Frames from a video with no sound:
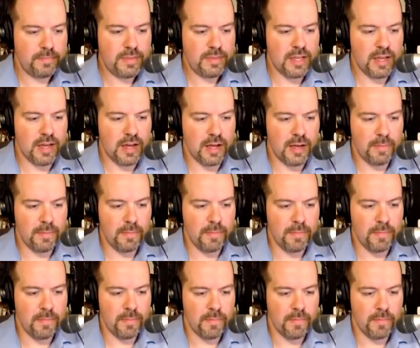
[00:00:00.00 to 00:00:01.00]
Um,
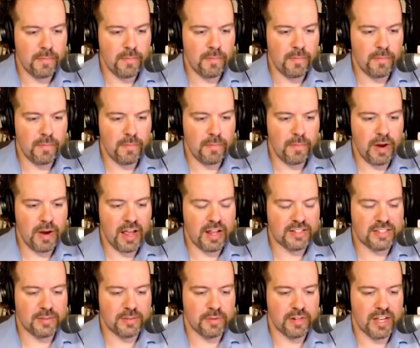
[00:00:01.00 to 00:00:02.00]
I
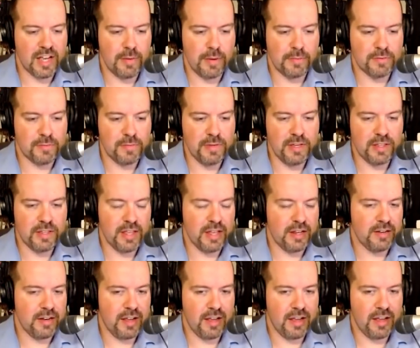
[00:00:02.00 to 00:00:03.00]
had someone come up to me
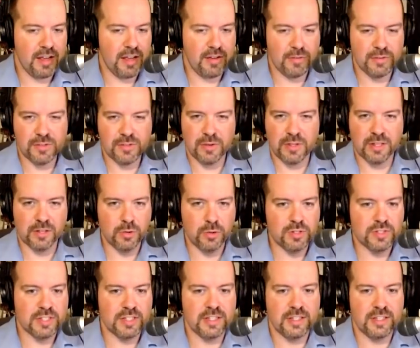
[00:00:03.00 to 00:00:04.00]
that I was only
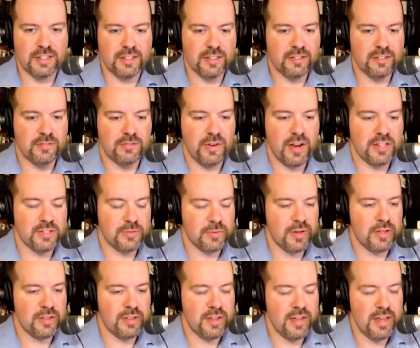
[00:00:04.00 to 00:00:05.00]
loosely friends
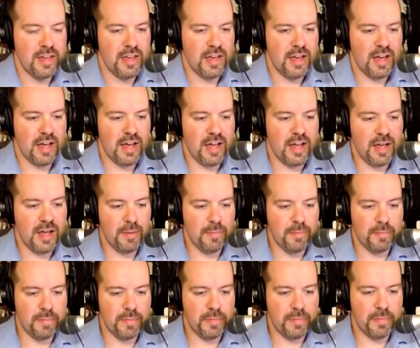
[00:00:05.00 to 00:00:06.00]
with,
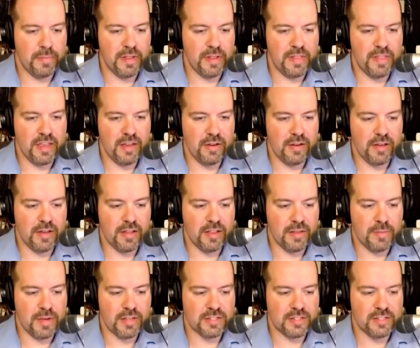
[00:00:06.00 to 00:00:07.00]
but they
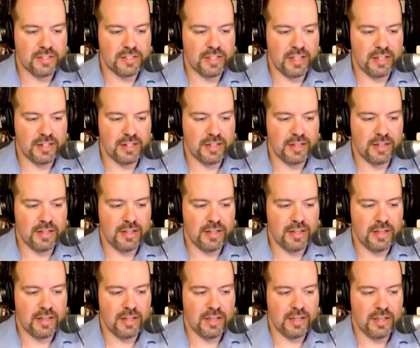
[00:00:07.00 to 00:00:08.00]
basically said,
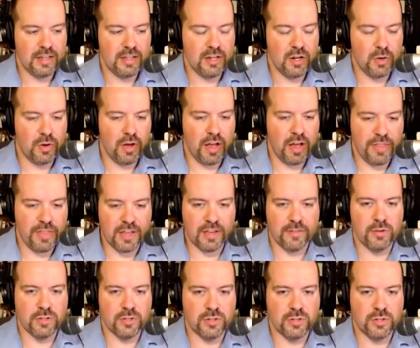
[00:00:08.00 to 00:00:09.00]
I think
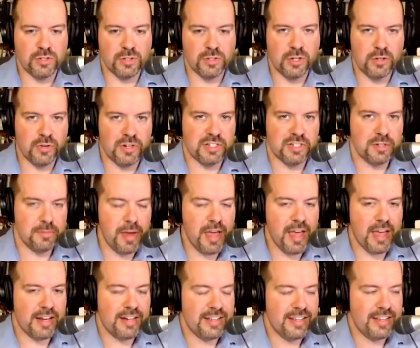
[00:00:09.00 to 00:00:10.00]
of you as a good Christian
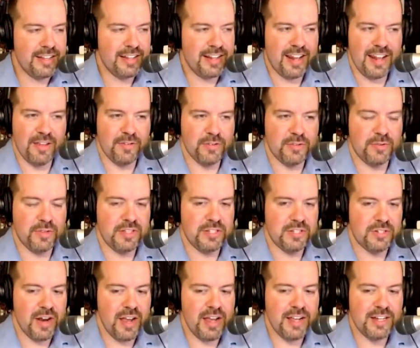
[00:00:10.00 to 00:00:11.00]
man. And it was really
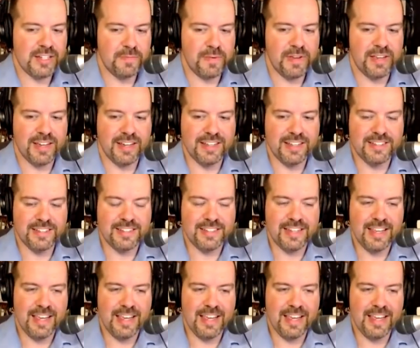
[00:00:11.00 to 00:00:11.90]
strange because